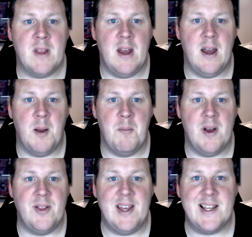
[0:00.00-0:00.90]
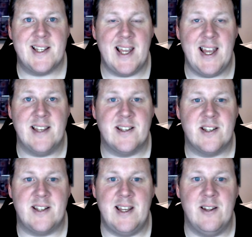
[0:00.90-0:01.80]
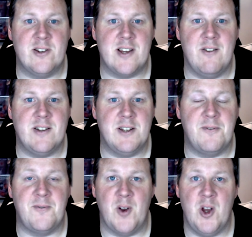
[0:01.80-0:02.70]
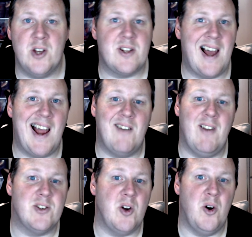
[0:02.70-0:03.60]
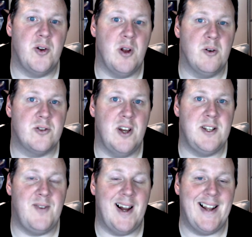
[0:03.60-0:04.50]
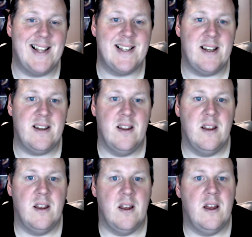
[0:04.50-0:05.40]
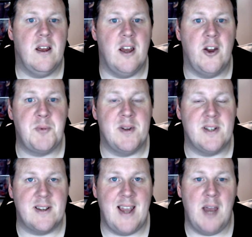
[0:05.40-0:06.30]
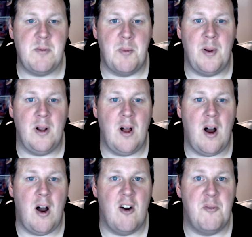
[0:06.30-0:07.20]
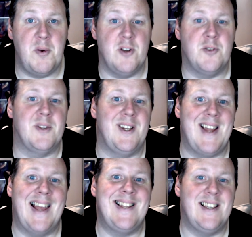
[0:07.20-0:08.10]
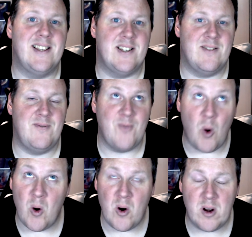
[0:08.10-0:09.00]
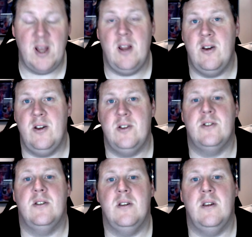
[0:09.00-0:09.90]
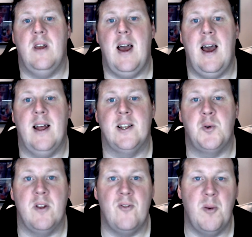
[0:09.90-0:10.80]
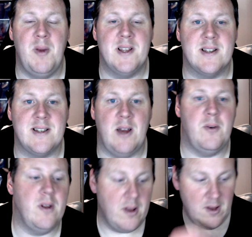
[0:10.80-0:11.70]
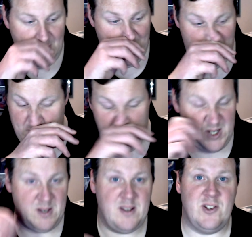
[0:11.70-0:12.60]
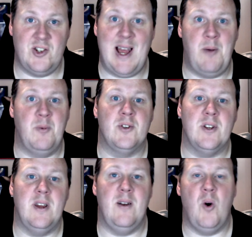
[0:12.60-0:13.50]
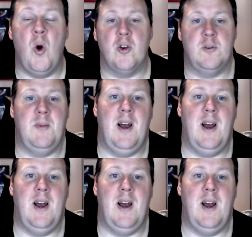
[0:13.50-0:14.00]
This is Steelseries' first high-res audio certified headset, which means it's capable of producing up to 94 kilohertz and 24 bits of sound, which sounds awesome,